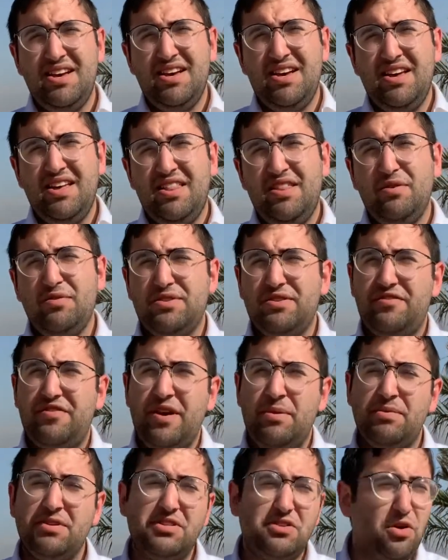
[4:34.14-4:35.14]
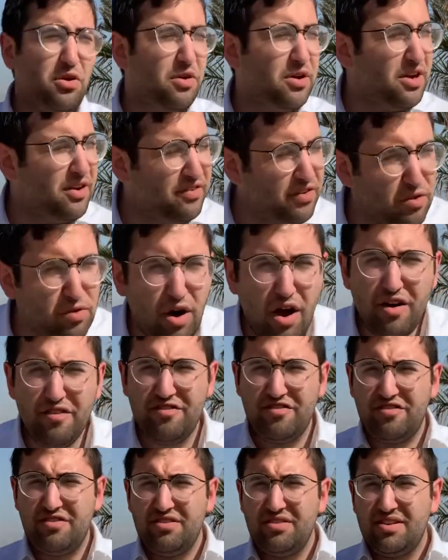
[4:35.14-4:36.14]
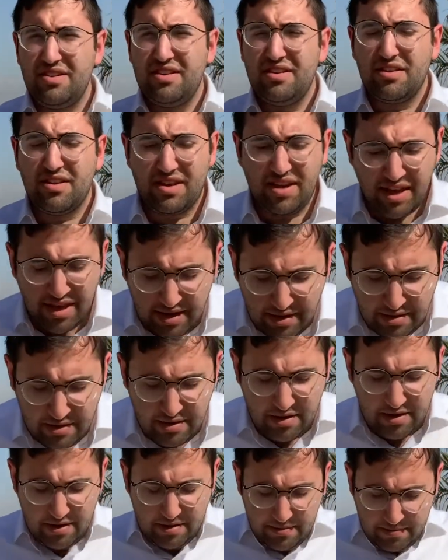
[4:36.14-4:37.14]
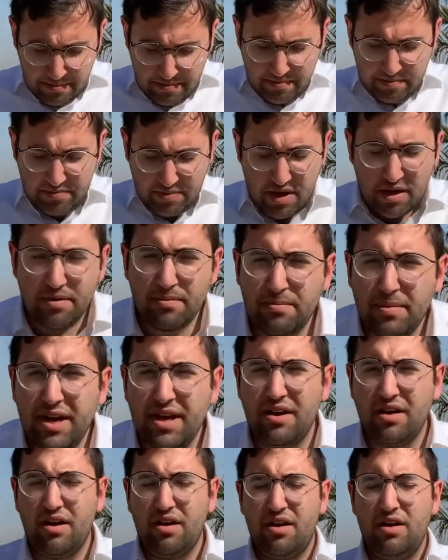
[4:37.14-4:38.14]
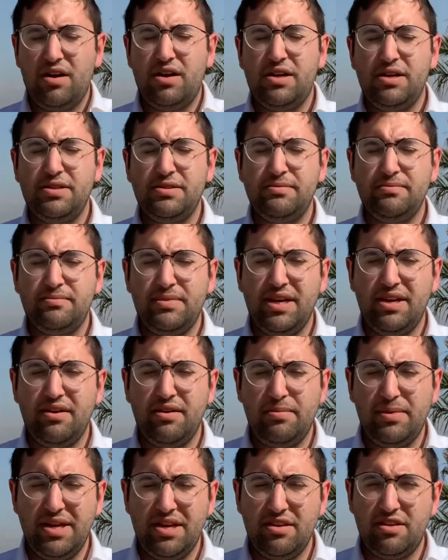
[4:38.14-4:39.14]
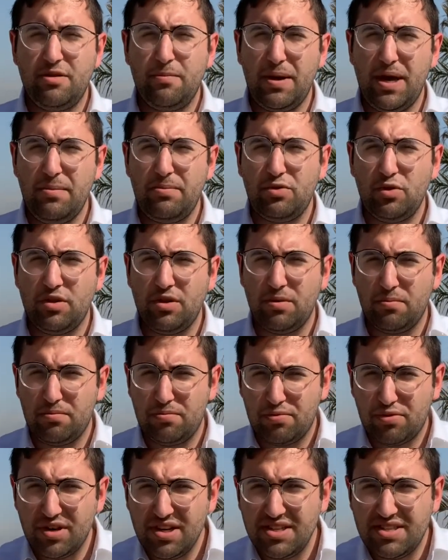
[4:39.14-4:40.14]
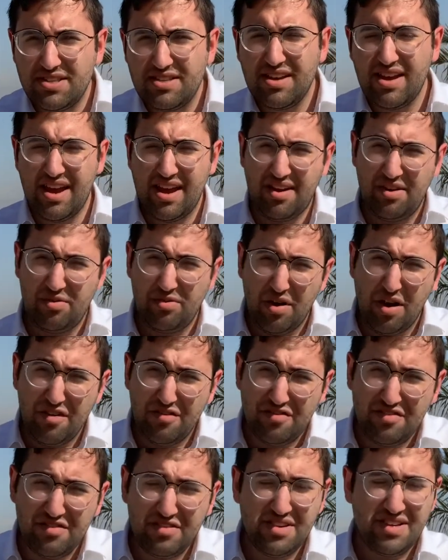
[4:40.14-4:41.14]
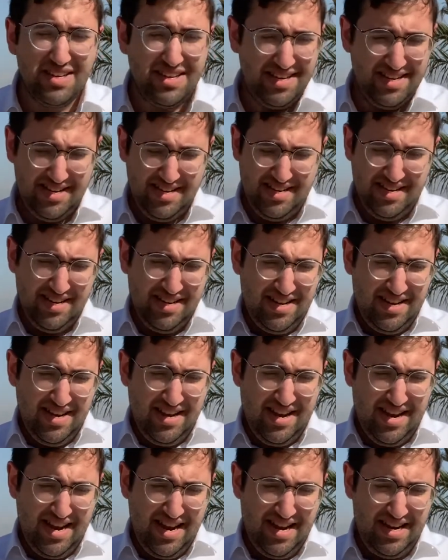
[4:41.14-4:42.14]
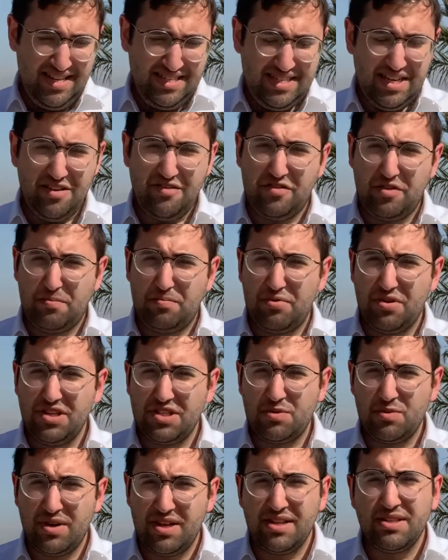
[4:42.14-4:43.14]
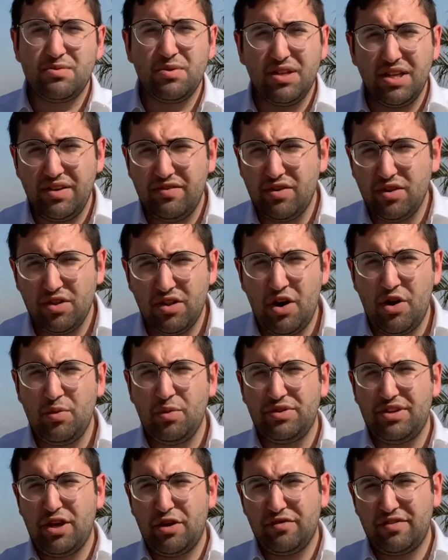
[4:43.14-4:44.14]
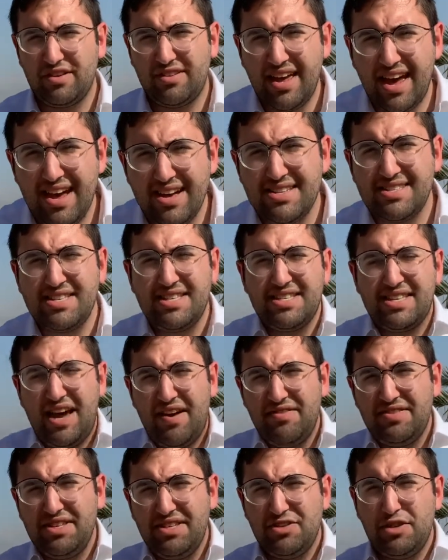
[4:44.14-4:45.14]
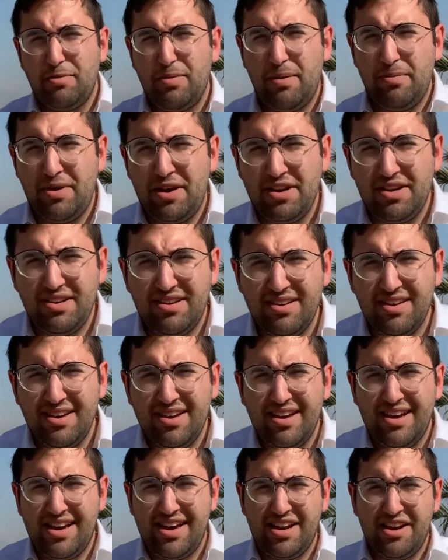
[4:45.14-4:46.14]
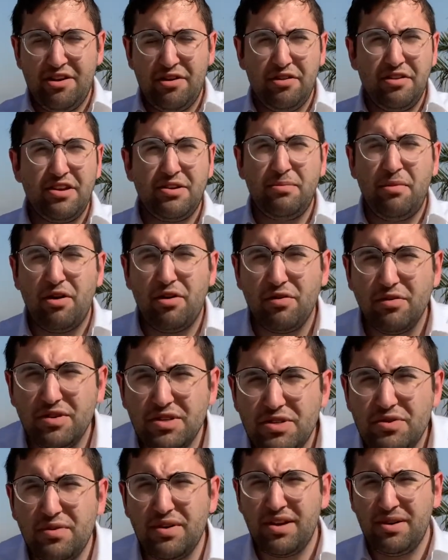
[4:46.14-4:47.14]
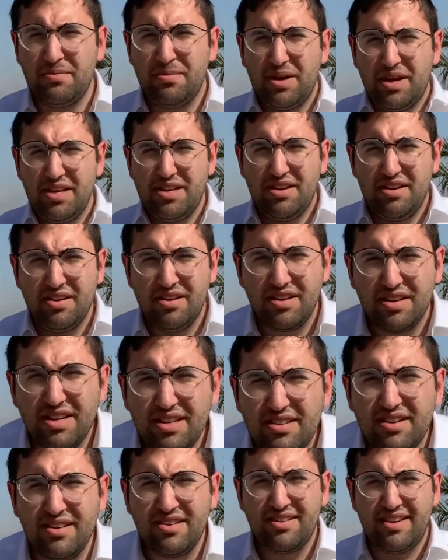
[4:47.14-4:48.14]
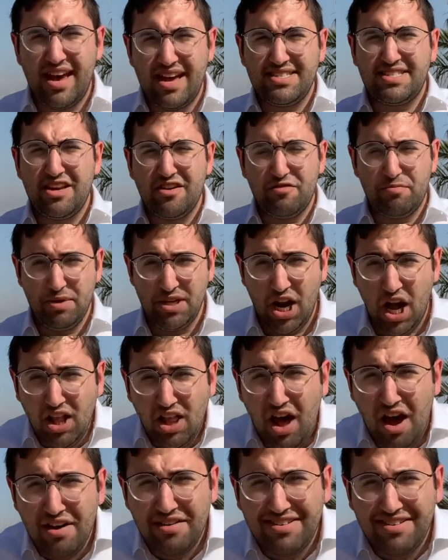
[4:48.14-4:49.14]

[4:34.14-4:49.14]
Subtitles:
There was a famous story of a Rav. The king made a debate between the priest and a Rav. And he said, if the priest wins, we'll leave you alone, we'll take off the taxes. Obviously, it's all about money. How do you know the Gemara was written by Yidden? Kesef, Minalon!